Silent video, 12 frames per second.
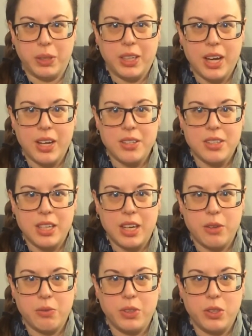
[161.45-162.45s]
because
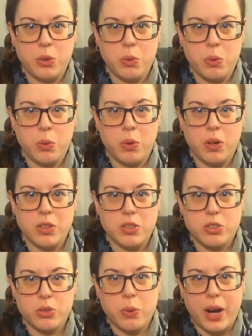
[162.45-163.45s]
if you
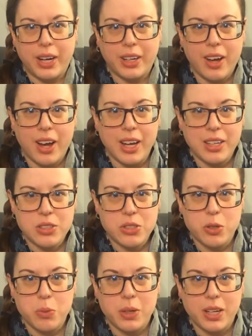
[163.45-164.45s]
try to cut
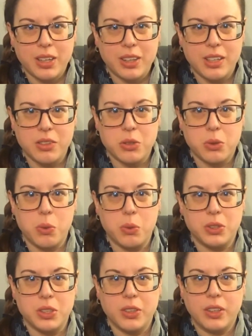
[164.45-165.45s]
too many things
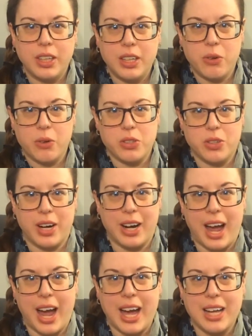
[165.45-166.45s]
cold turkey or try
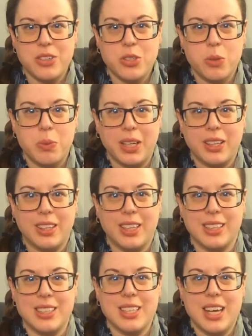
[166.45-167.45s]
to add too many
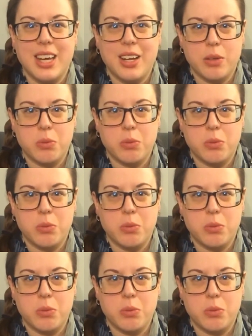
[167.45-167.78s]
things in,